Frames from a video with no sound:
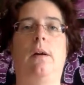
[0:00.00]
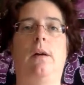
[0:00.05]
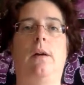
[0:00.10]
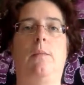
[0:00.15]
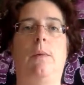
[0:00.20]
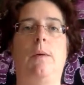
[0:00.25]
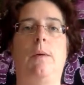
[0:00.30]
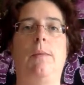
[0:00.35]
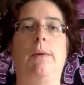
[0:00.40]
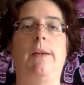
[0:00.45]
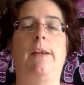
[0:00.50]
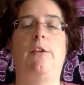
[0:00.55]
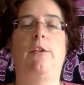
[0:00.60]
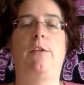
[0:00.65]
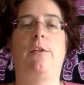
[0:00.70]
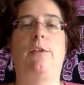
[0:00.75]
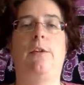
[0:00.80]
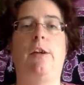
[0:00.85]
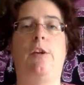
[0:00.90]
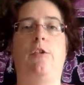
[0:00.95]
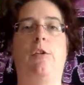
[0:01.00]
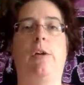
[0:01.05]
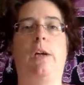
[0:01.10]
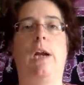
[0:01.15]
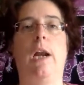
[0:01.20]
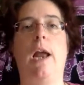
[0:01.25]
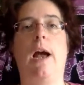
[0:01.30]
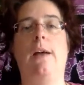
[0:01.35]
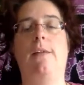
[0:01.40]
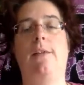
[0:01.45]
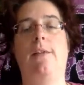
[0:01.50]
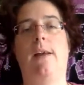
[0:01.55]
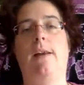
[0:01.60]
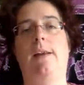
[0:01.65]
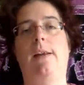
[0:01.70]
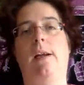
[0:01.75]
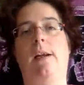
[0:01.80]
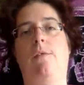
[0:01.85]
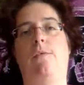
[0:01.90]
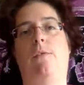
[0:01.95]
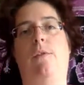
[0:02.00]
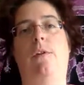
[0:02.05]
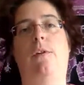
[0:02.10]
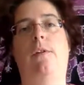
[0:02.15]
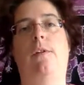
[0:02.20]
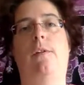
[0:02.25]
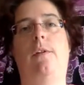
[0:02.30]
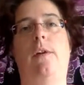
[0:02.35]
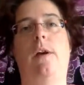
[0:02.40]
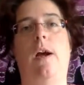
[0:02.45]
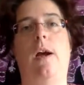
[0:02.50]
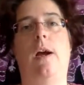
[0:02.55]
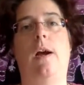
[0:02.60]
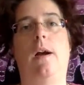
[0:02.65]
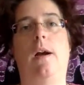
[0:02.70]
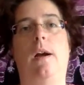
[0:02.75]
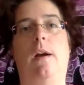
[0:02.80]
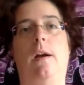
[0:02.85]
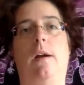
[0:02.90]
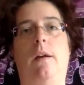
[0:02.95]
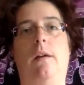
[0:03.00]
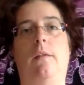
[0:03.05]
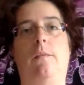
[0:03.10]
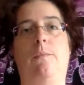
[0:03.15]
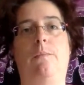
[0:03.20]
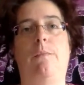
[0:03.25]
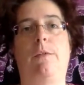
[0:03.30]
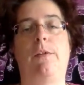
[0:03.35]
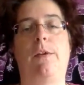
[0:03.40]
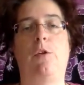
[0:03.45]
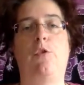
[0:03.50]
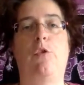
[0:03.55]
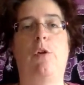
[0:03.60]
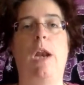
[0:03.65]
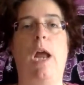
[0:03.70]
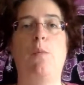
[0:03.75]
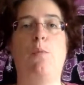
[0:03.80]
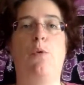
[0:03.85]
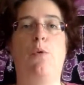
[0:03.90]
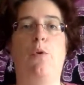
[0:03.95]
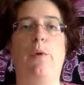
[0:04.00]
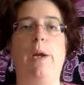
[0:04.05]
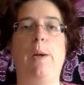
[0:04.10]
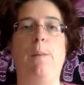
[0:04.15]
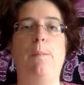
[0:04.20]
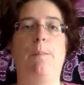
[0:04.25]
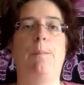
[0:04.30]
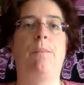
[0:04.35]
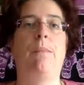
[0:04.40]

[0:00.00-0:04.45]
my meditation class at the Efford Central Library.